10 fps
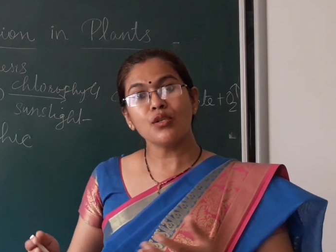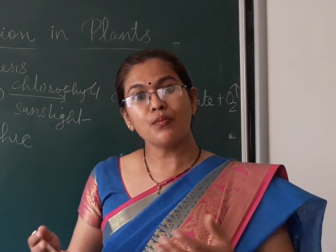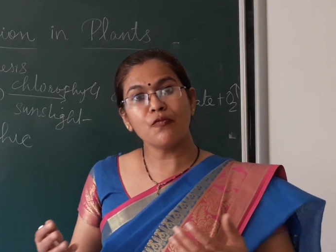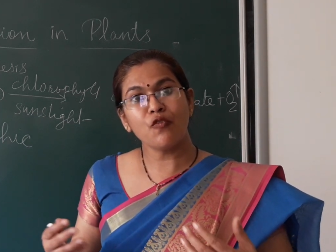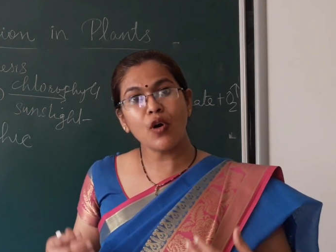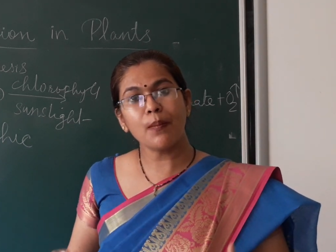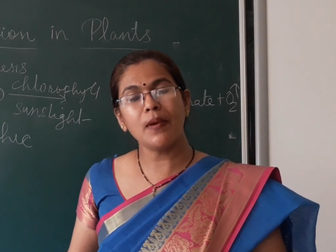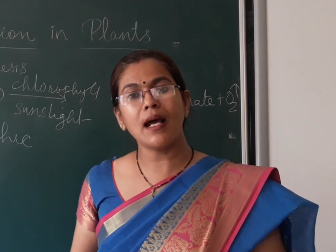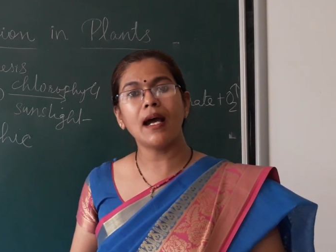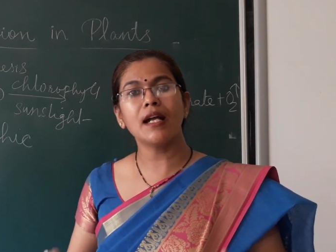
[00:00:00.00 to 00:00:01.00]
for
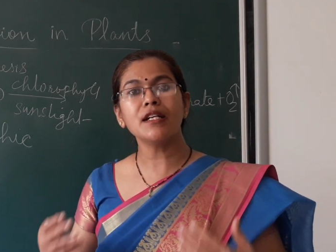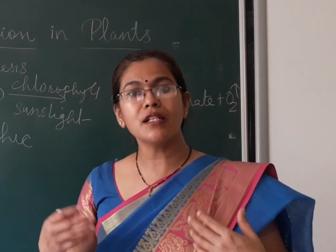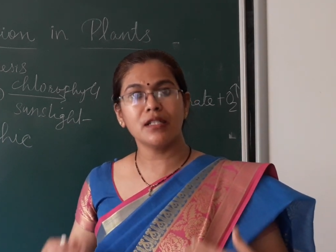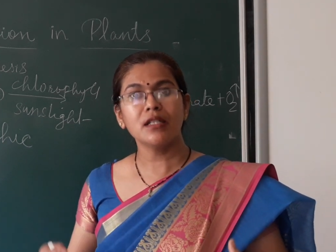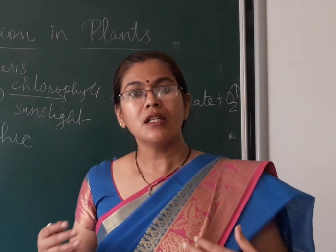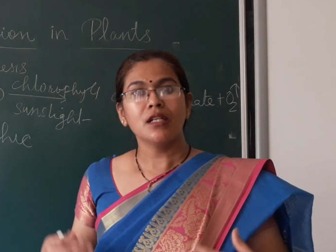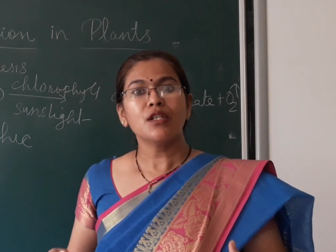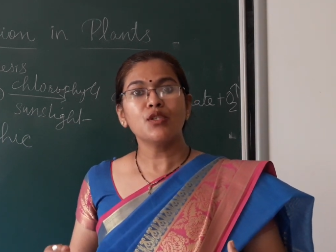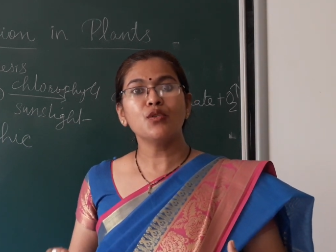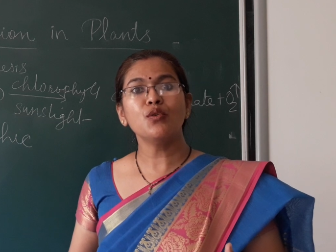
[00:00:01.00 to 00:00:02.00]
plant
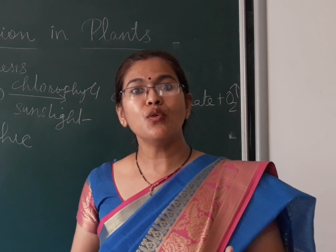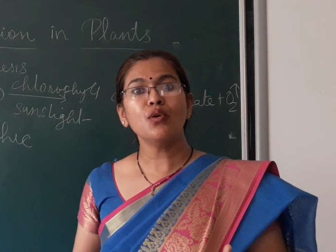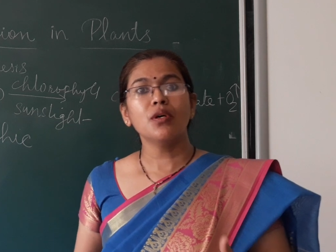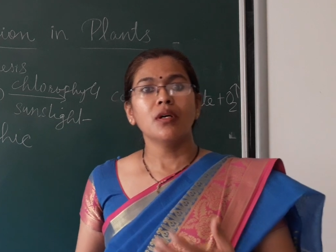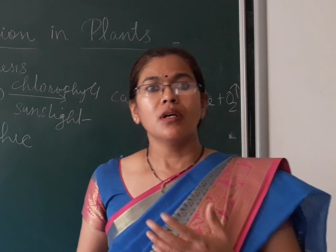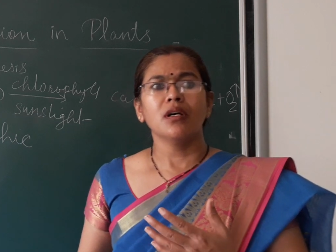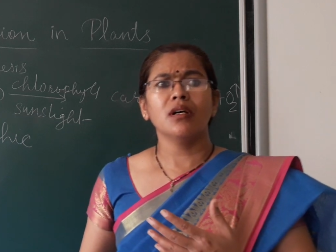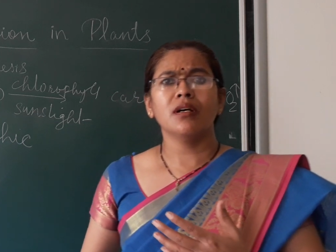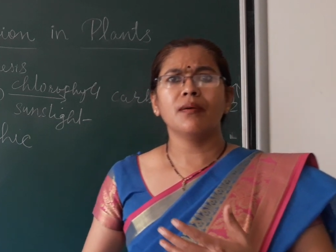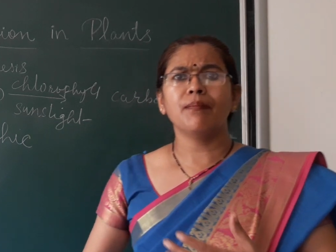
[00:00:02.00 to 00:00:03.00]
to
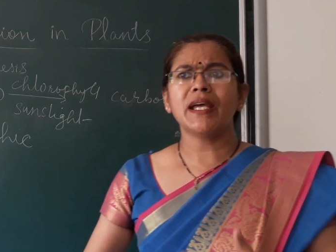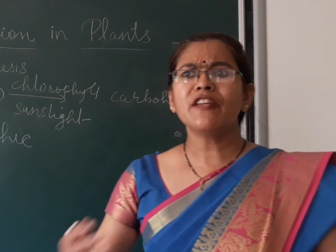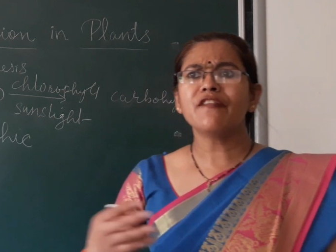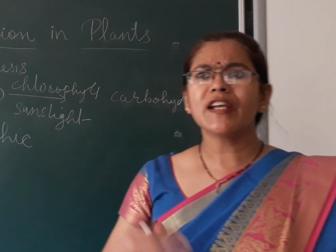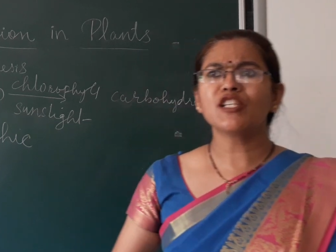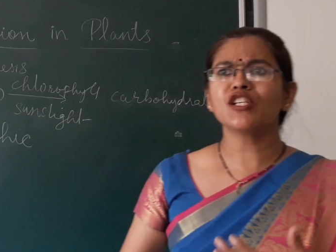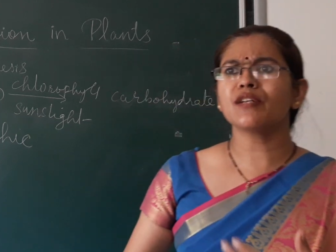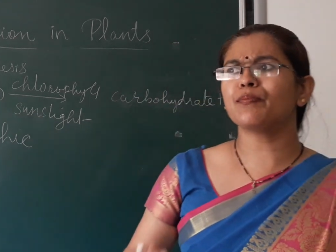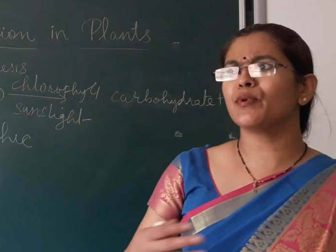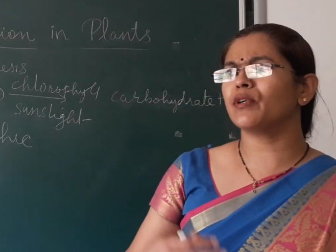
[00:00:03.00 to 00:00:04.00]
manufacture
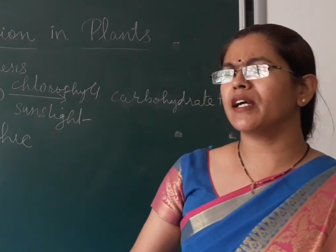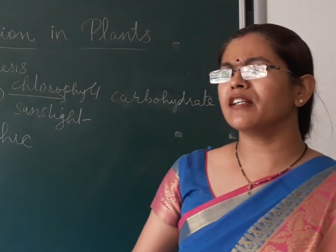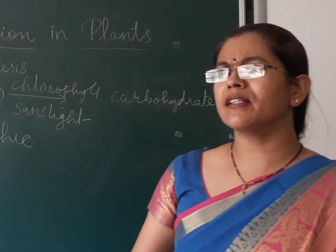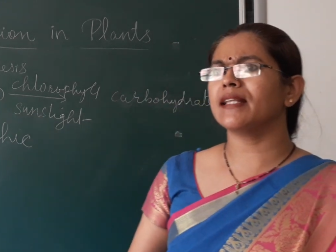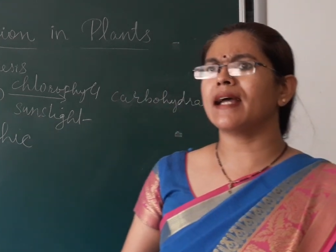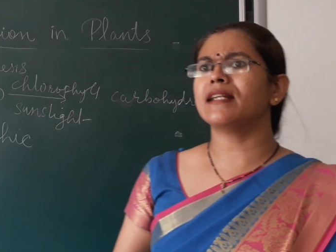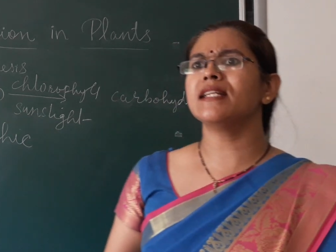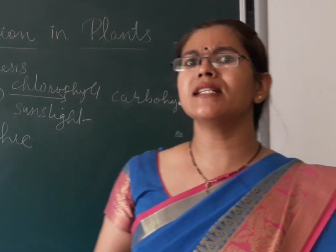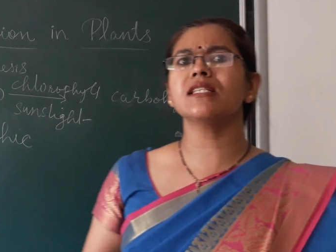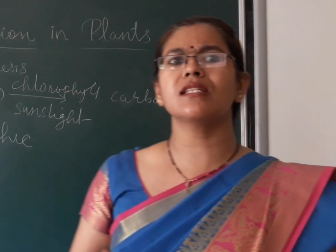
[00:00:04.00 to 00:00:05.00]
product that
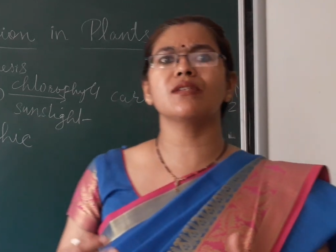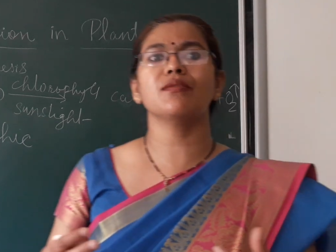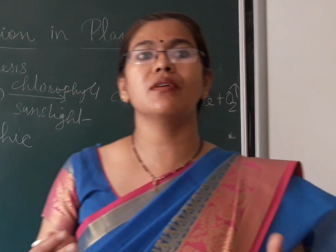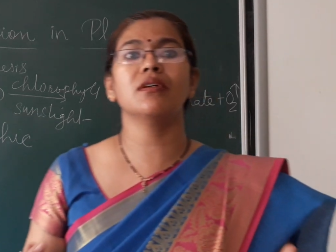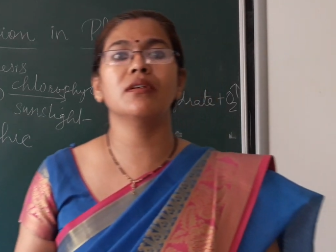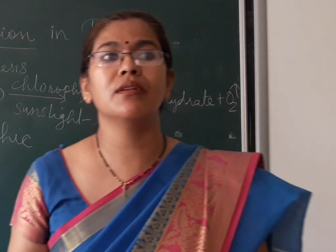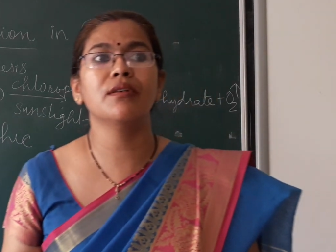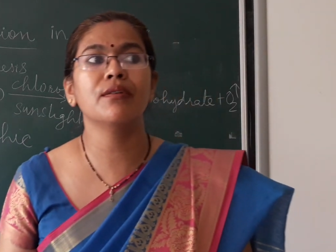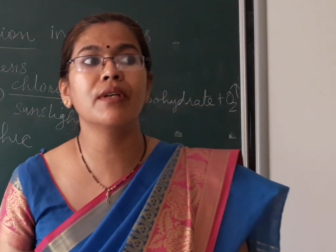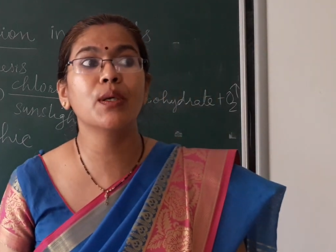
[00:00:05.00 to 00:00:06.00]
is
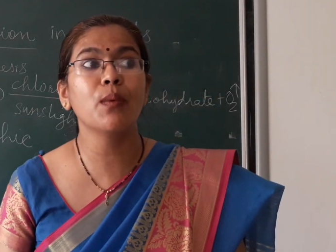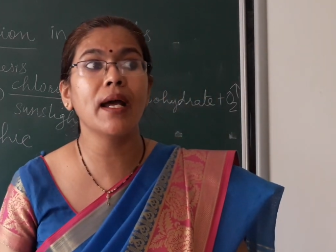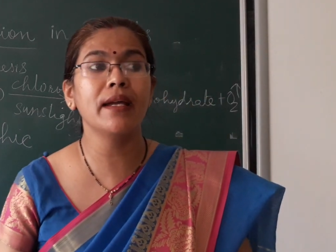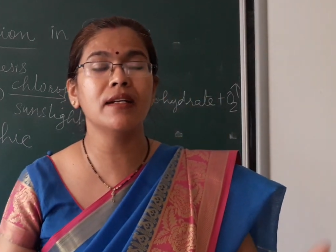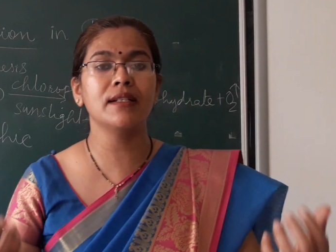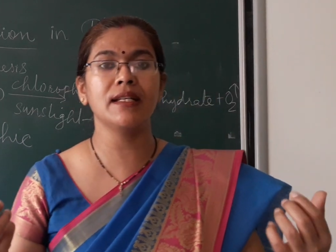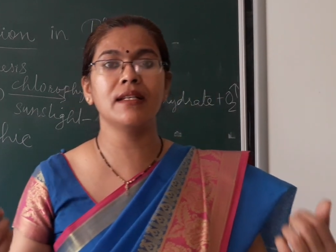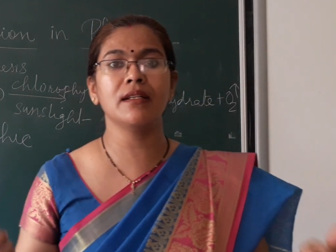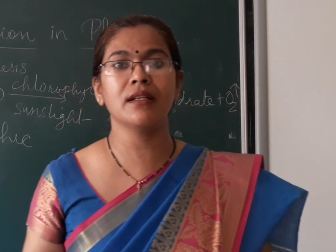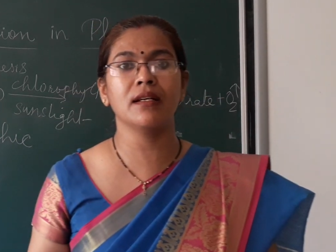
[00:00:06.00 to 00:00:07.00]
required
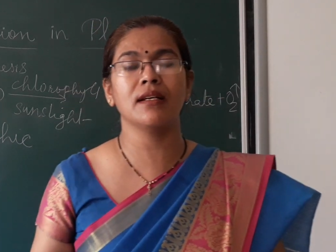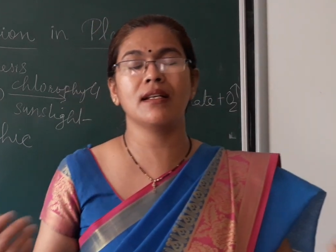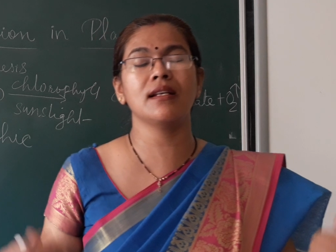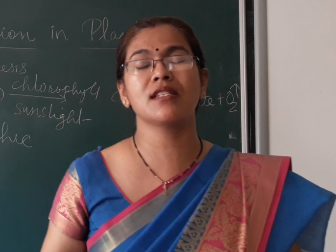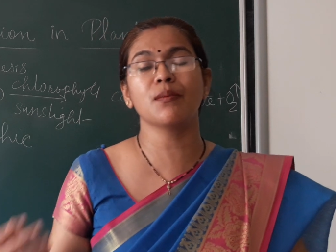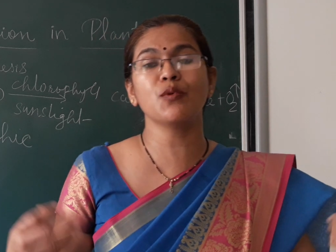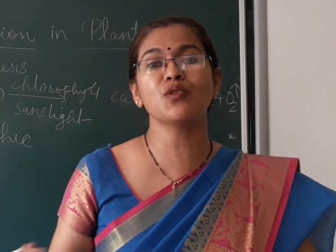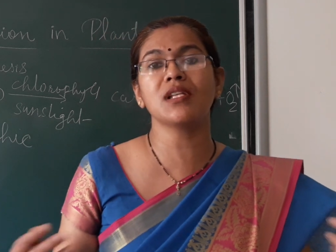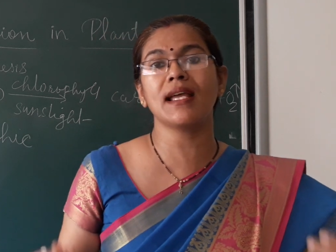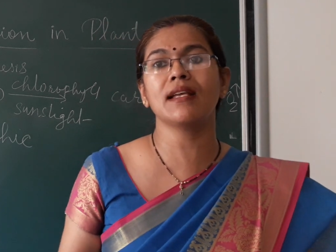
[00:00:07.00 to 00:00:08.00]
in
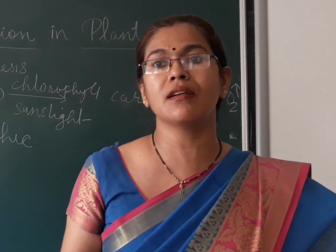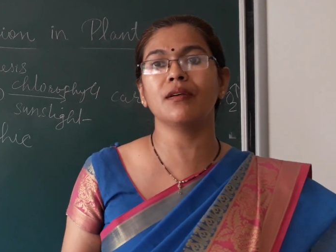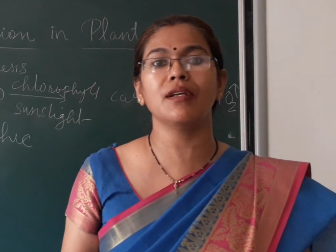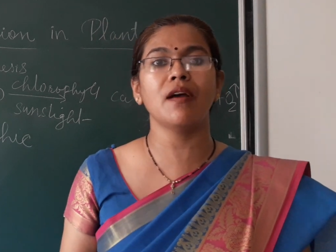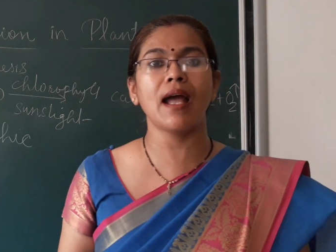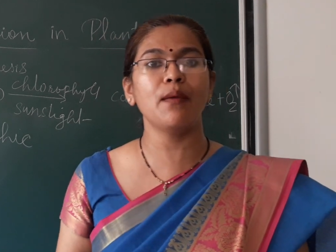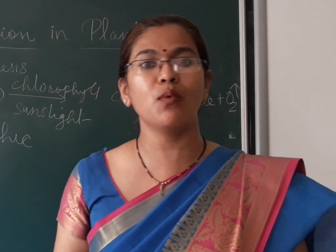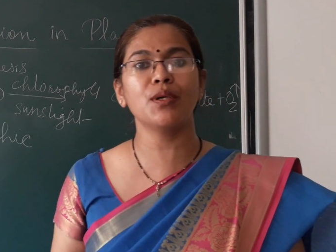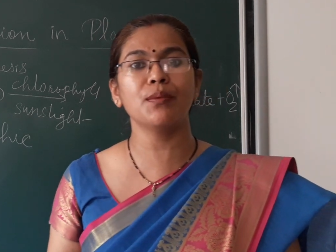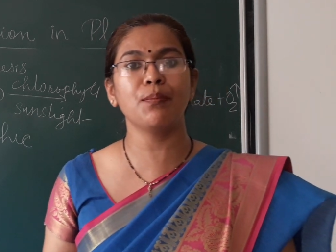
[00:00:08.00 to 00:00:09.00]
suppose like I
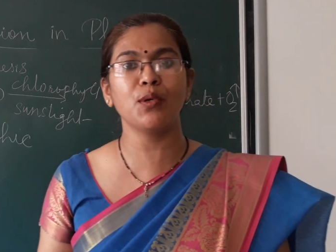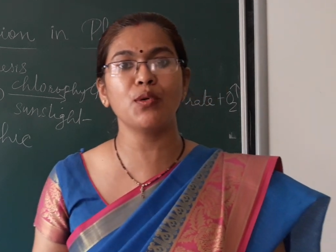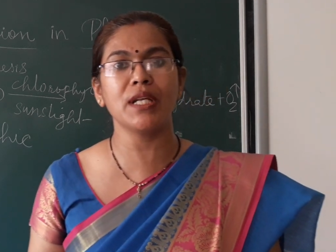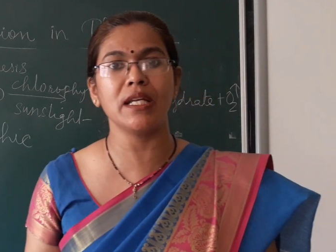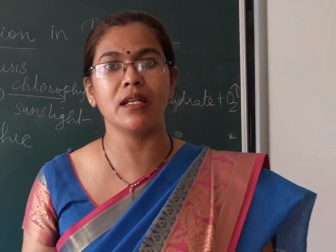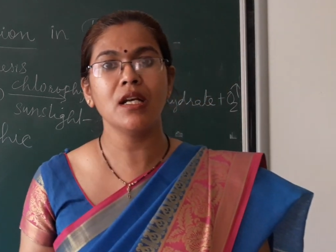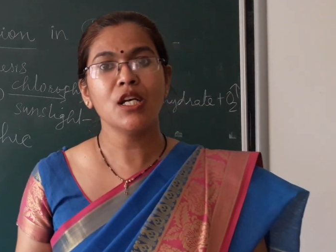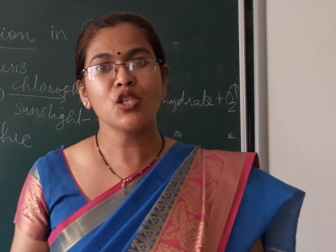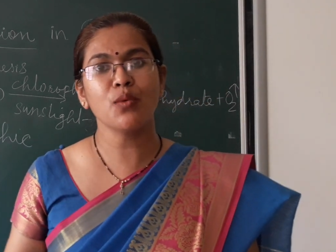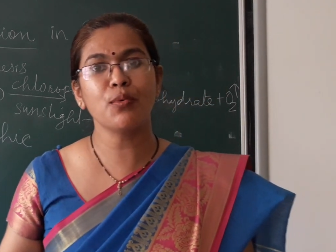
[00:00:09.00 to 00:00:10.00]
want protein.
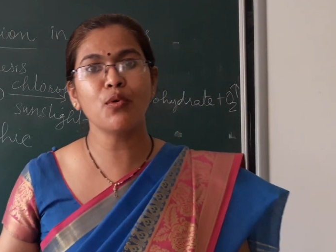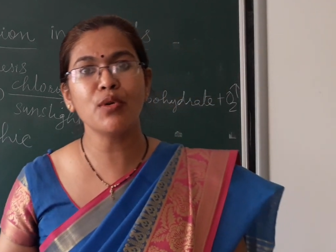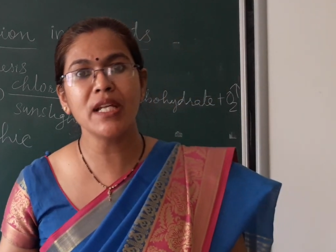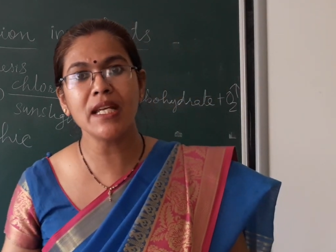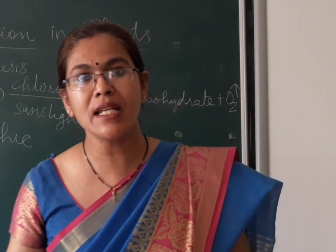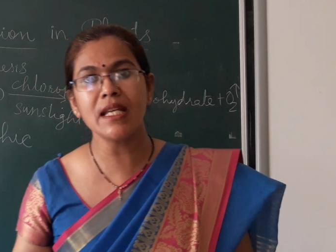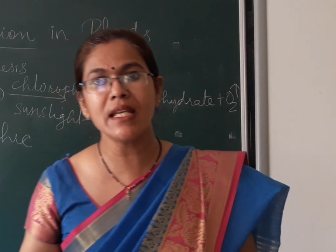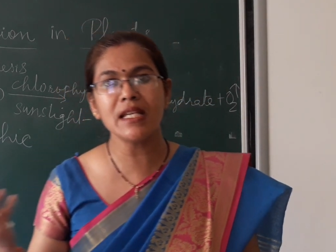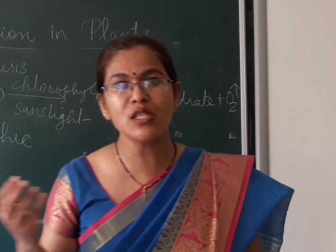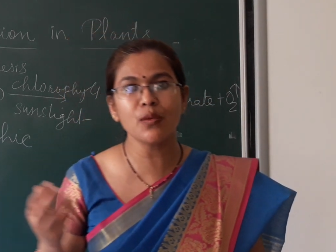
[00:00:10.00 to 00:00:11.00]
So
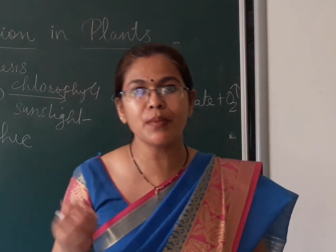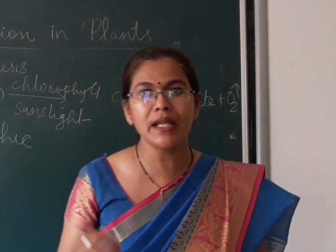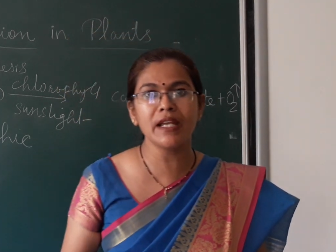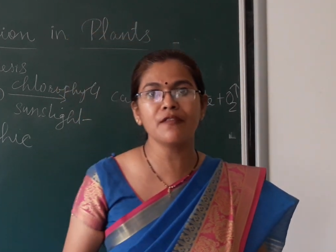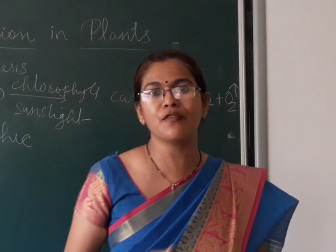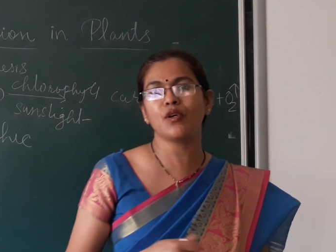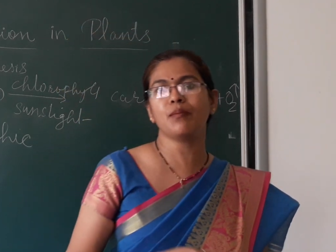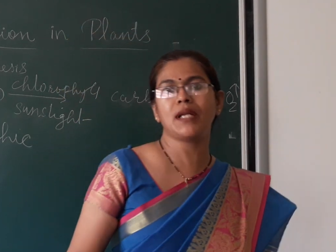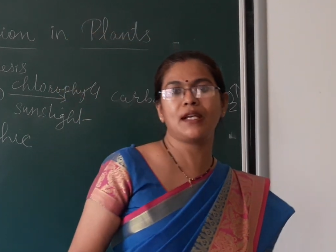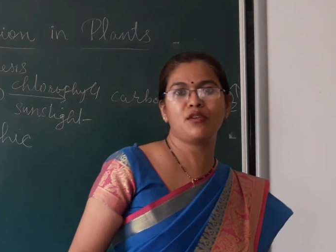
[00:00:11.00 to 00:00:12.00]
protein is obtained
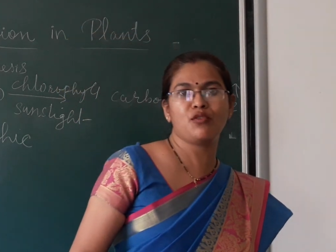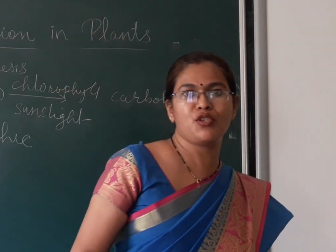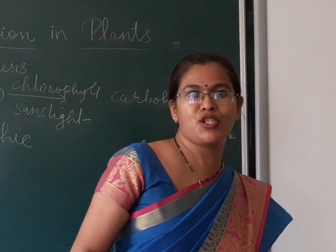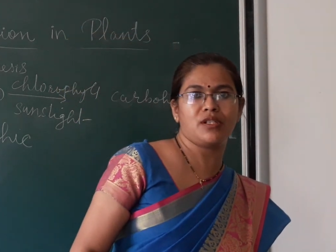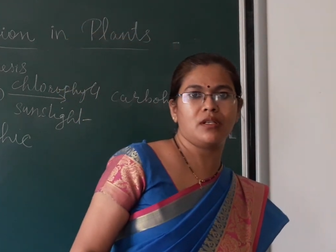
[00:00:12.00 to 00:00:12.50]
from nitrogen.